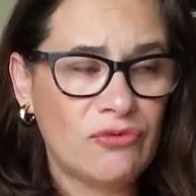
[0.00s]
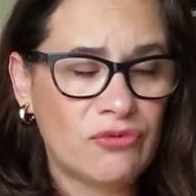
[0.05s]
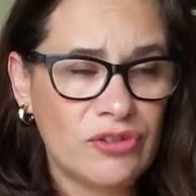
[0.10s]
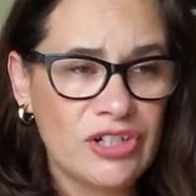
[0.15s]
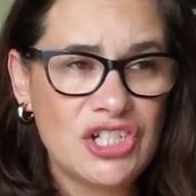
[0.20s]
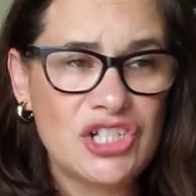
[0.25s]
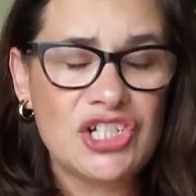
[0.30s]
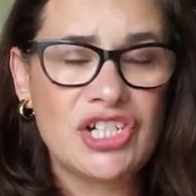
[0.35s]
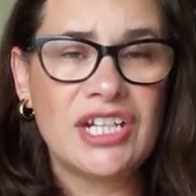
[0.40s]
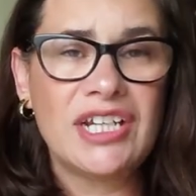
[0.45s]

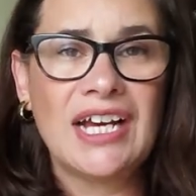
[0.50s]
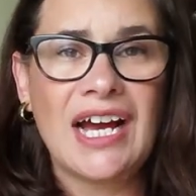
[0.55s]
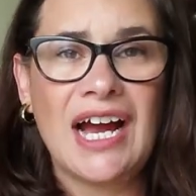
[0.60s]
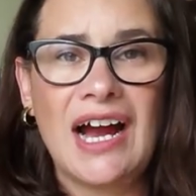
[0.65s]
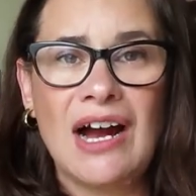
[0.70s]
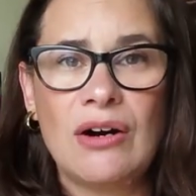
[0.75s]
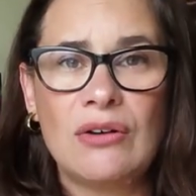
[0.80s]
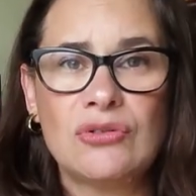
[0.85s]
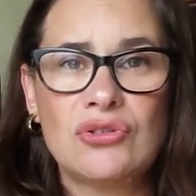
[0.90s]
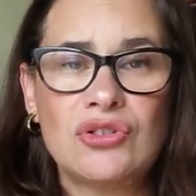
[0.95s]
reaching
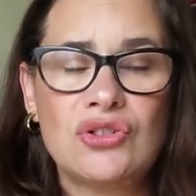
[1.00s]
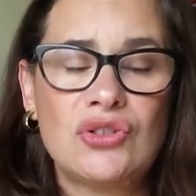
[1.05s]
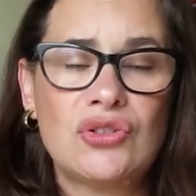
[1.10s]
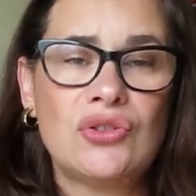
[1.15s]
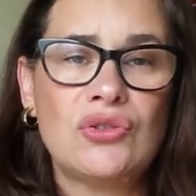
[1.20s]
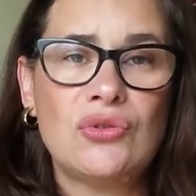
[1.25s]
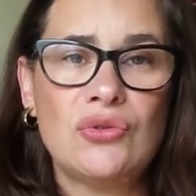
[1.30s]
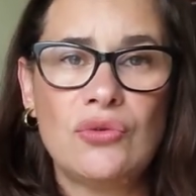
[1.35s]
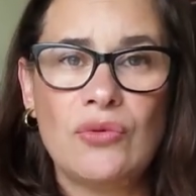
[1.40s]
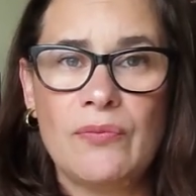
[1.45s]
out
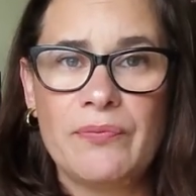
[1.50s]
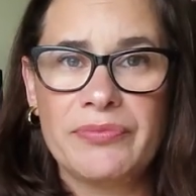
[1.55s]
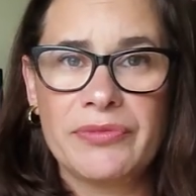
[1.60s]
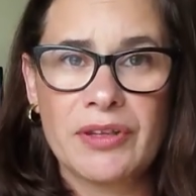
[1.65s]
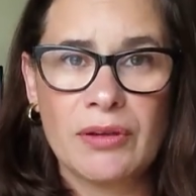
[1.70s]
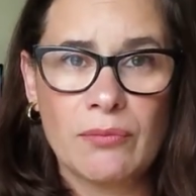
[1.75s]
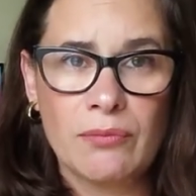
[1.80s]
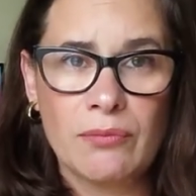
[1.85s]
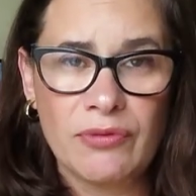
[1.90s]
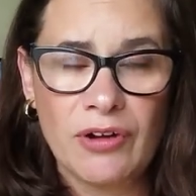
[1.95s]
to
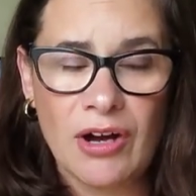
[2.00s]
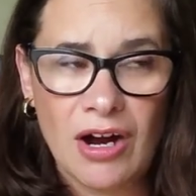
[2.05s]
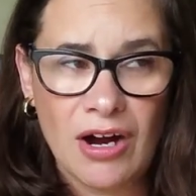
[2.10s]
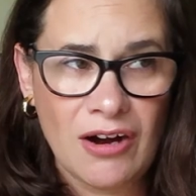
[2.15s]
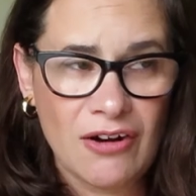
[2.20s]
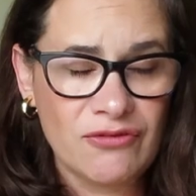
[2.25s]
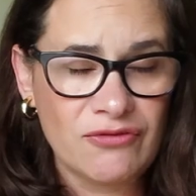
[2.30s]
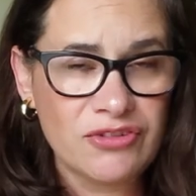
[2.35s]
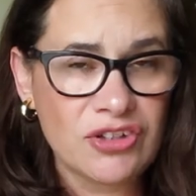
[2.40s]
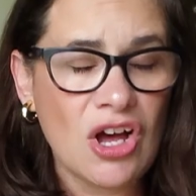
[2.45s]

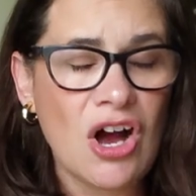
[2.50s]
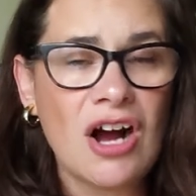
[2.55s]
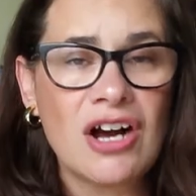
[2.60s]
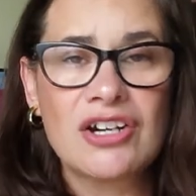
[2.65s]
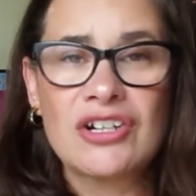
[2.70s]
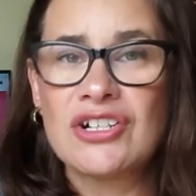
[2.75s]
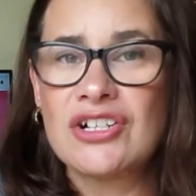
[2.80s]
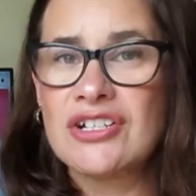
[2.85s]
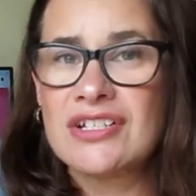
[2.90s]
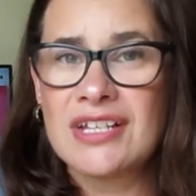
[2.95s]
uh,
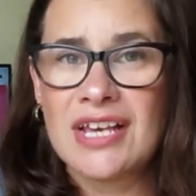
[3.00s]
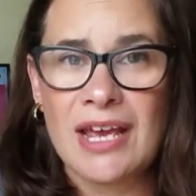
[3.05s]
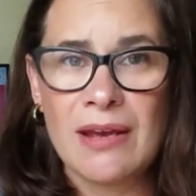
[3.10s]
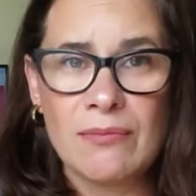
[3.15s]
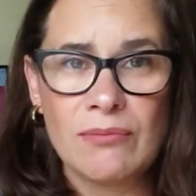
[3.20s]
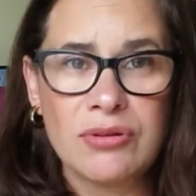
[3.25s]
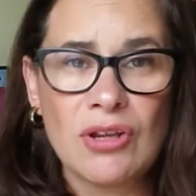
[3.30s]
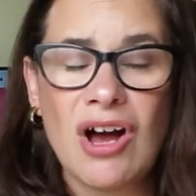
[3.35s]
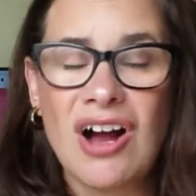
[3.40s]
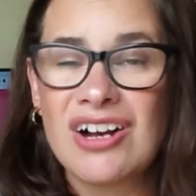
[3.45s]
vloggers
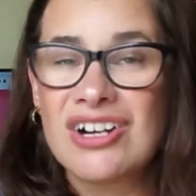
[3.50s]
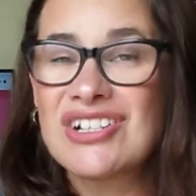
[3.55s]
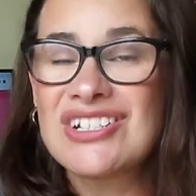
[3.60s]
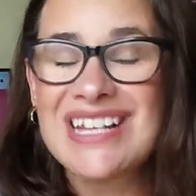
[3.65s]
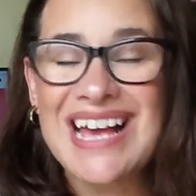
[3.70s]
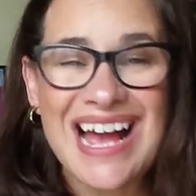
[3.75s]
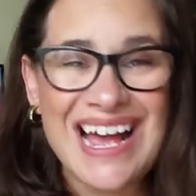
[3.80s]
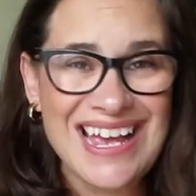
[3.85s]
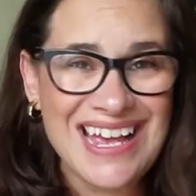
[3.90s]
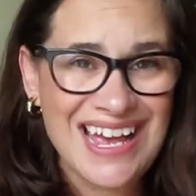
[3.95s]
and
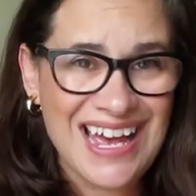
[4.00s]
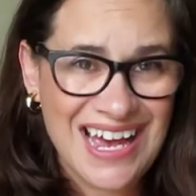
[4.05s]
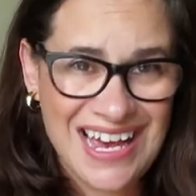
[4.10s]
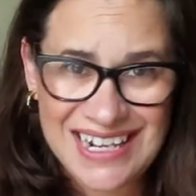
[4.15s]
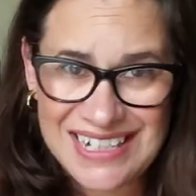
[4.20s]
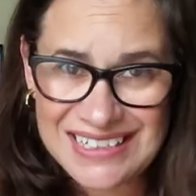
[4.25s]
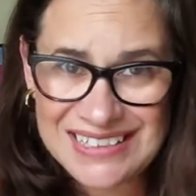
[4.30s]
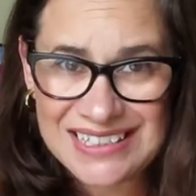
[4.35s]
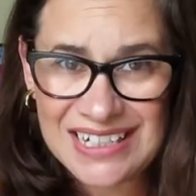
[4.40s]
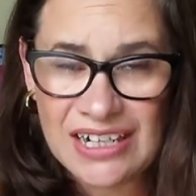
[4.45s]
bloggers
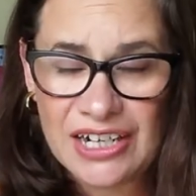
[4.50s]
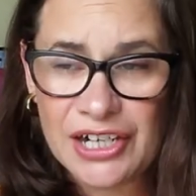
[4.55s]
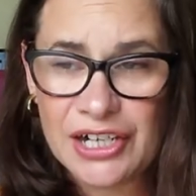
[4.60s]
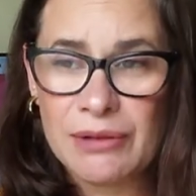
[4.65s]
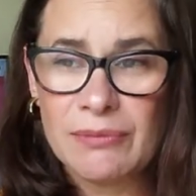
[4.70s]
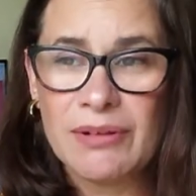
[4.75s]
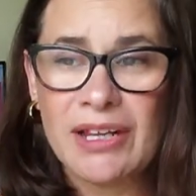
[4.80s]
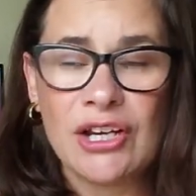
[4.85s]
ahead of time.